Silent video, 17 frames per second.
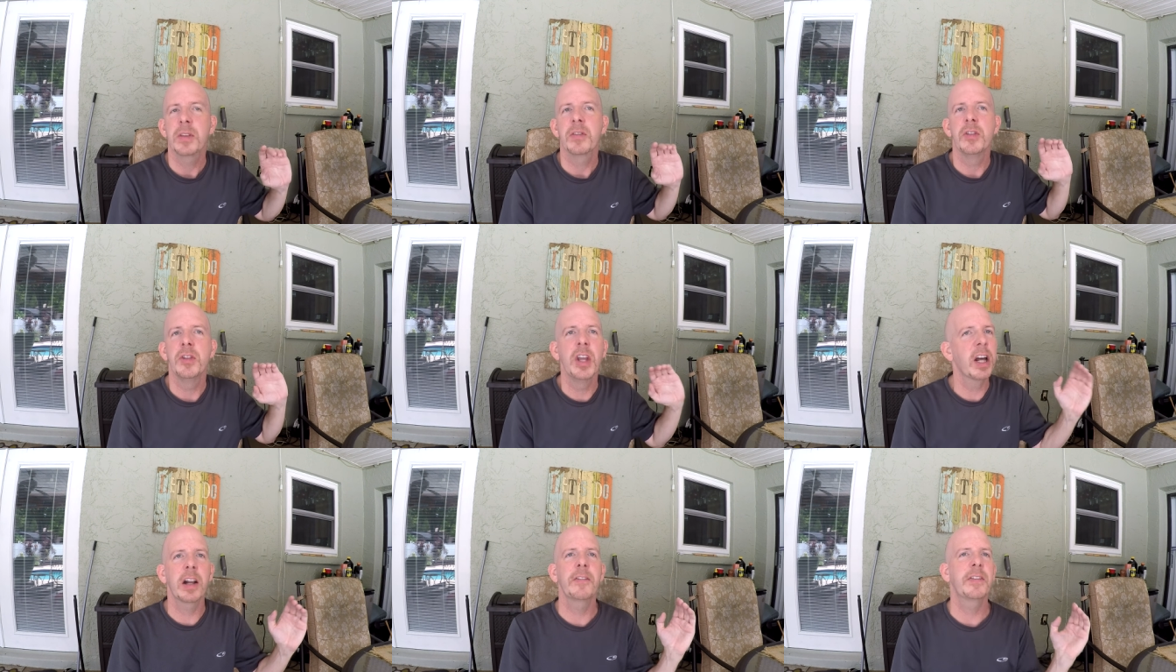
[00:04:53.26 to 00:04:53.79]

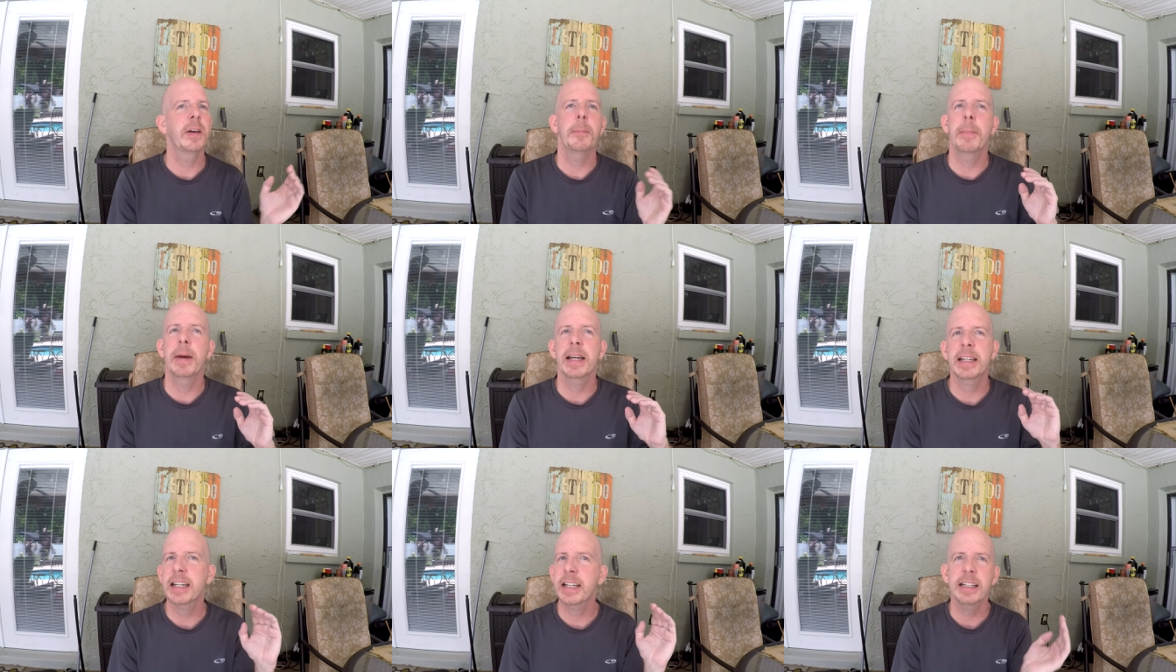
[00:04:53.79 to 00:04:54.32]
none of them
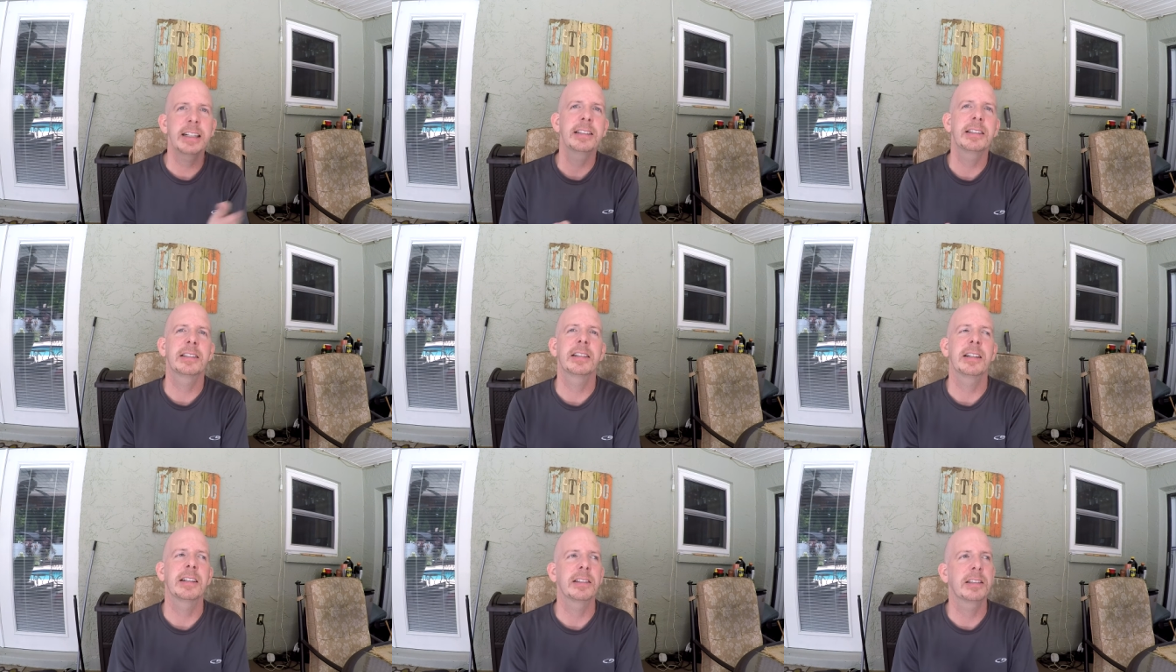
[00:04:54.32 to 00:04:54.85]
make any
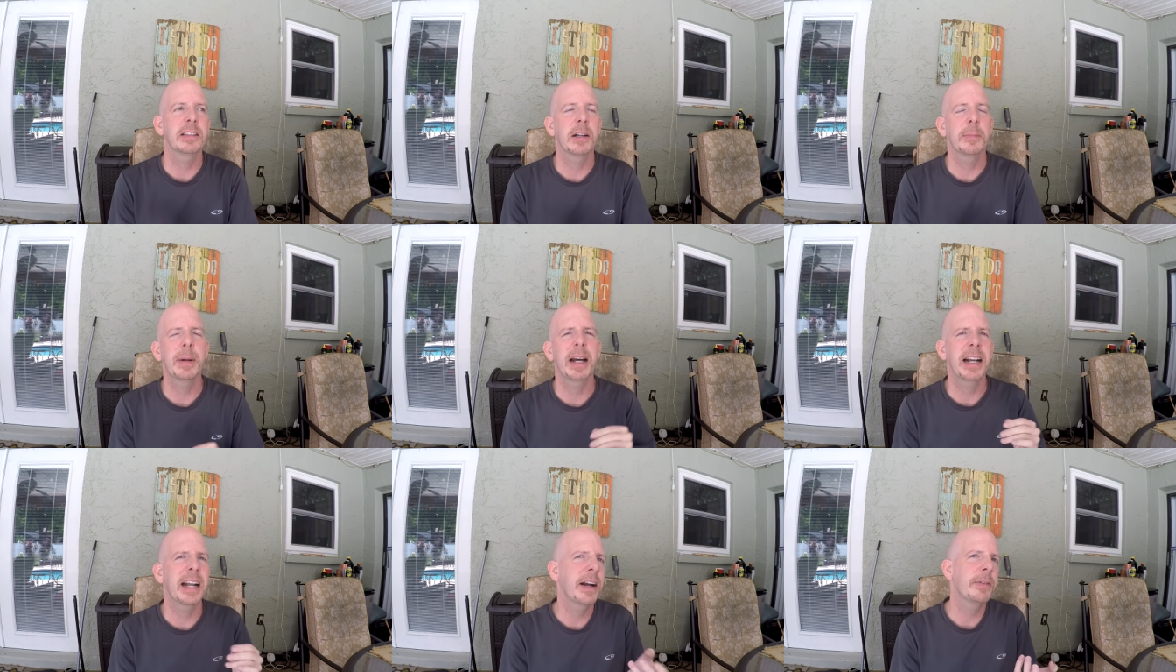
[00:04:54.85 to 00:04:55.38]
sense. In
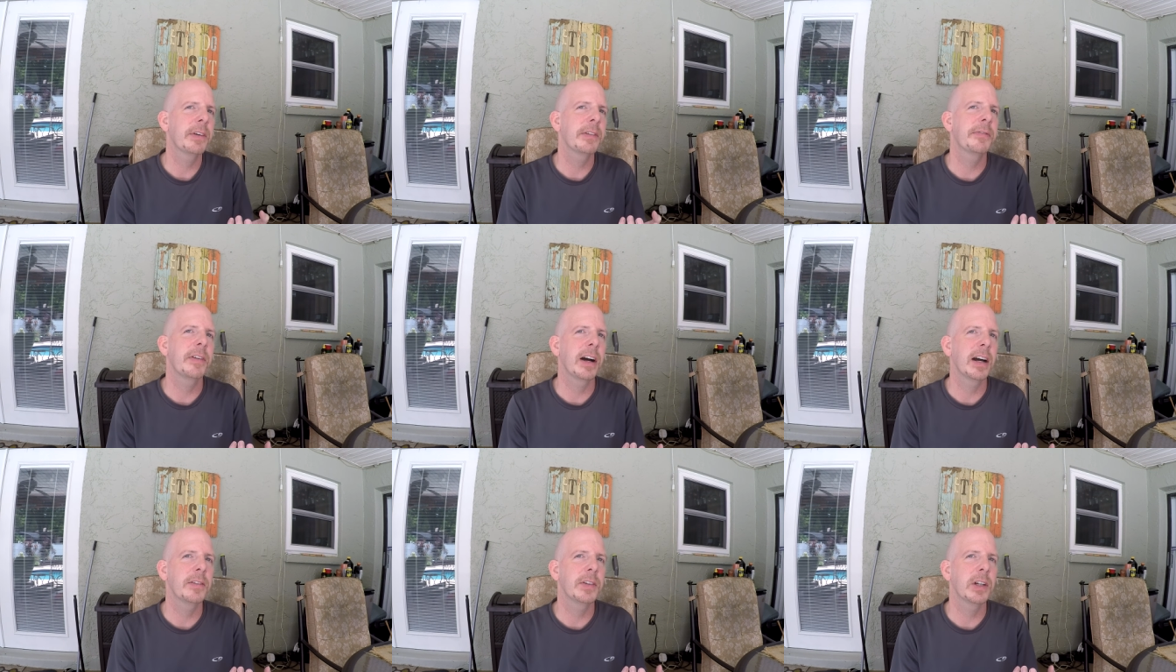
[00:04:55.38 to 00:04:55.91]
about every
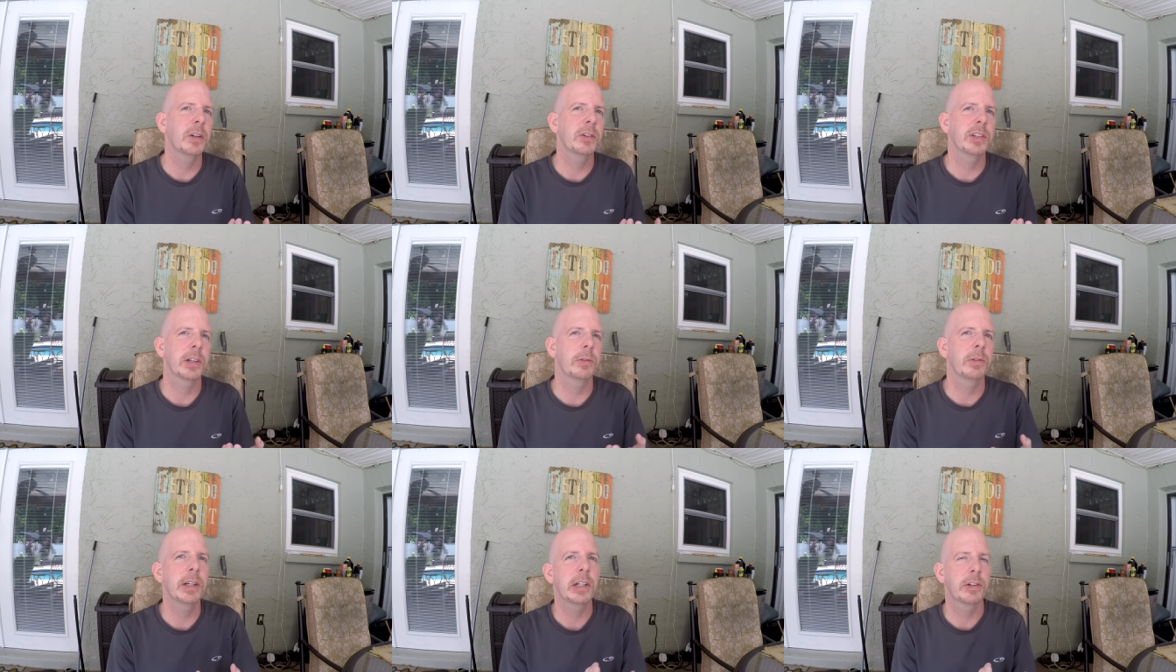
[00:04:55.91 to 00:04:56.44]
five years, I
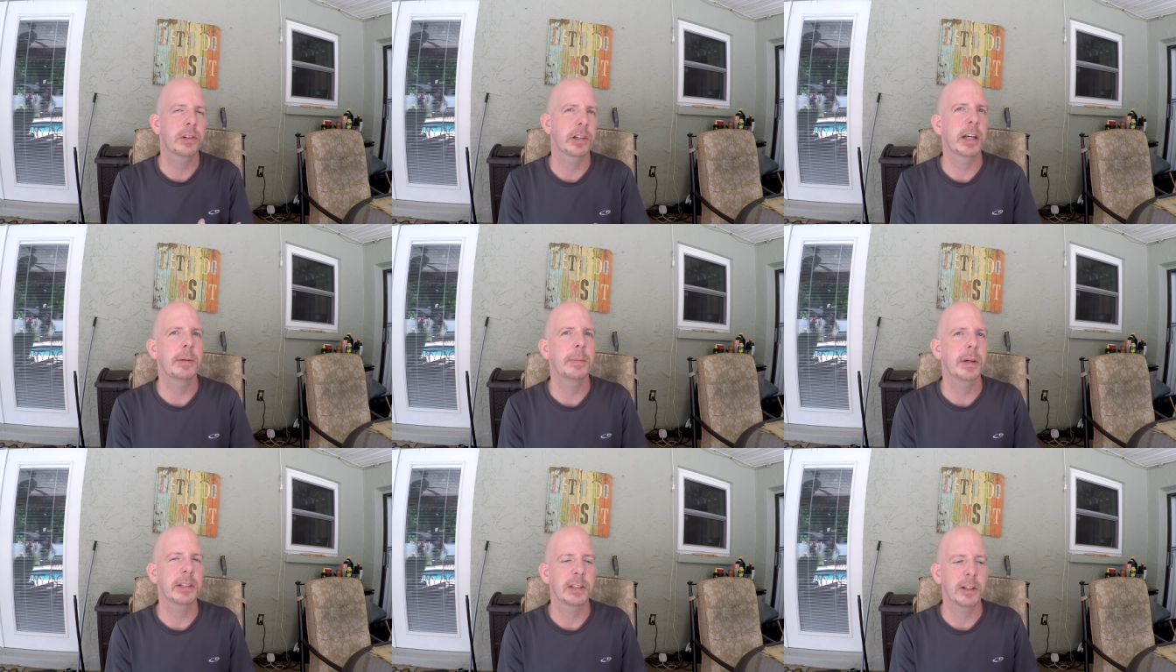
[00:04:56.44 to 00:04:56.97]

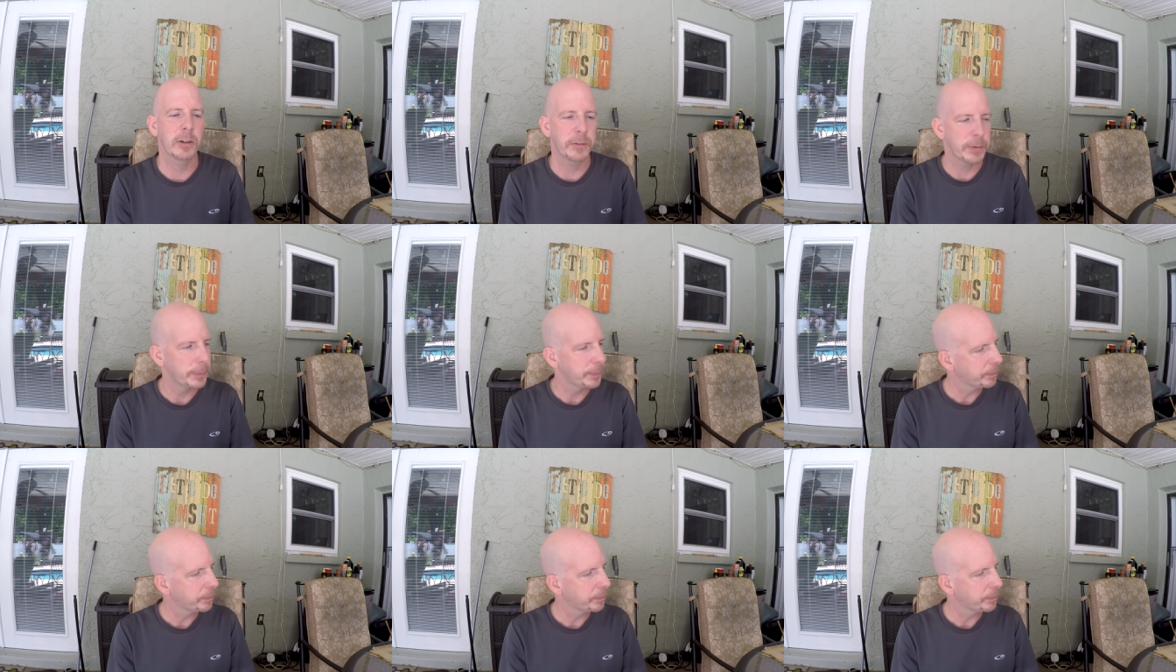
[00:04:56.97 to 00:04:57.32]
recreate myself.